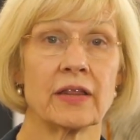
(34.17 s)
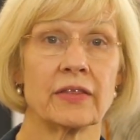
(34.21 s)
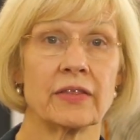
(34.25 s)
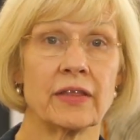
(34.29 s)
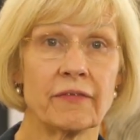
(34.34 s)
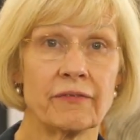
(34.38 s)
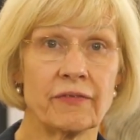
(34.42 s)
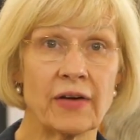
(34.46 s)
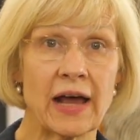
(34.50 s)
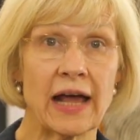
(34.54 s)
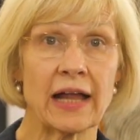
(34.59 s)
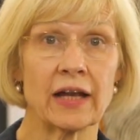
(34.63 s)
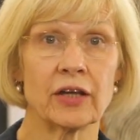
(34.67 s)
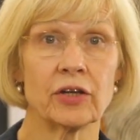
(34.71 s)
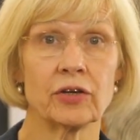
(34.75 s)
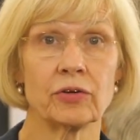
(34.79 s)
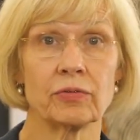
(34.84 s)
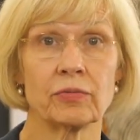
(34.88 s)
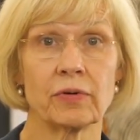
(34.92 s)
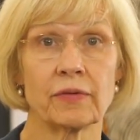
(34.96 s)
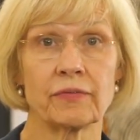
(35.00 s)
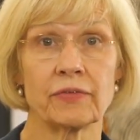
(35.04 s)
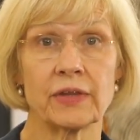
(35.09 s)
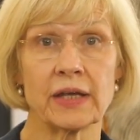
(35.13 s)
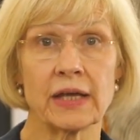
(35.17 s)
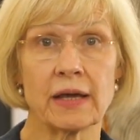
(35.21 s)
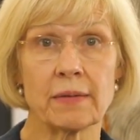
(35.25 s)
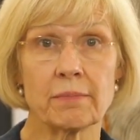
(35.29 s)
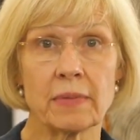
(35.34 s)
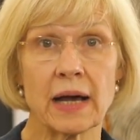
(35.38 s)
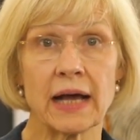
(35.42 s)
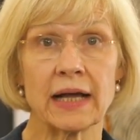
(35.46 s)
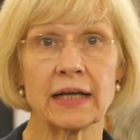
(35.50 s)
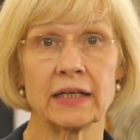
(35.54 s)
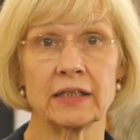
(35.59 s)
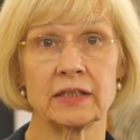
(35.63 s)
the value of the
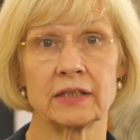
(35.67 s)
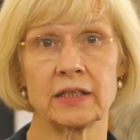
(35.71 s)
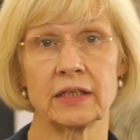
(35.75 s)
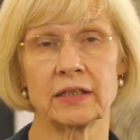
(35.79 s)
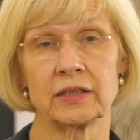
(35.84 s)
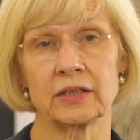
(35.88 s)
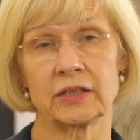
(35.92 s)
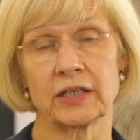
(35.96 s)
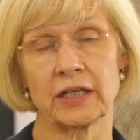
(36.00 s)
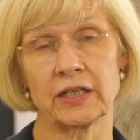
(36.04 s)
amazing